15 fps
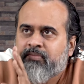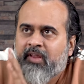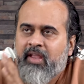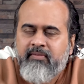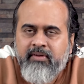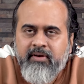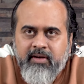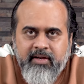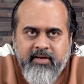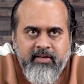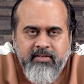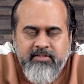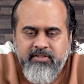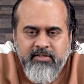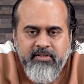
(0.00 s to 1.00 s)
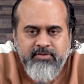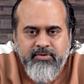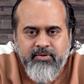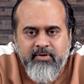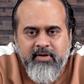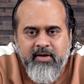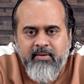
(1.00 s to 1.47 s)
heavenly teacher
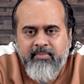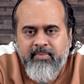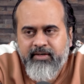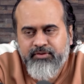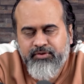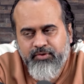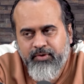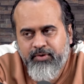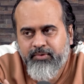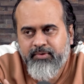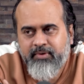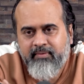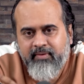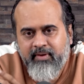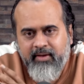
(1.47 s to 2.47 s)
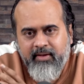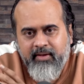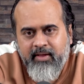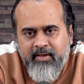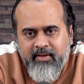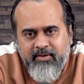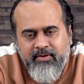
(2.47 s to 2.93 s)
should come and show you the way.